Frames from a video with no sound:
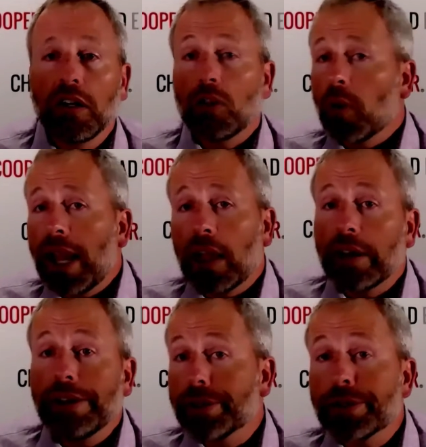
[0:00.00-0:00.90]
And the
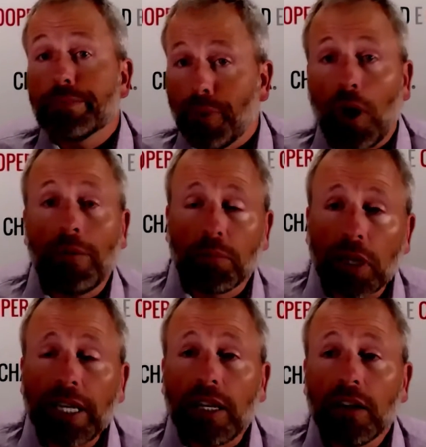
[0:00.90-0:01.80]
reality is
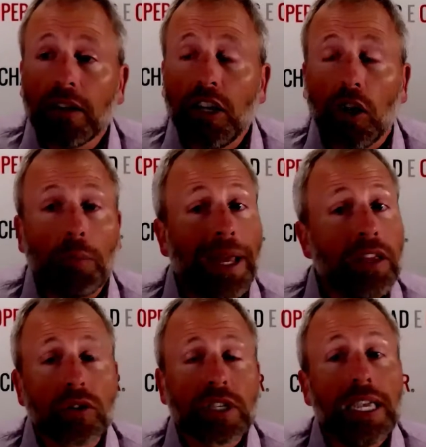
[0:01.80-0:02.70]
probably, many
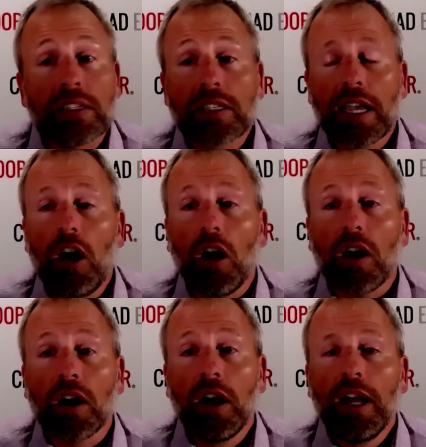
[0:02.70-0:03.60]
of those cases they
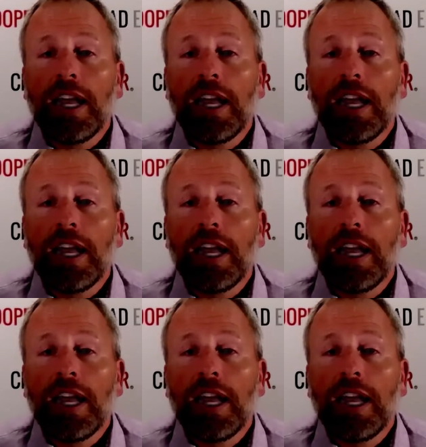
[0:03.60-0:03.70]
are.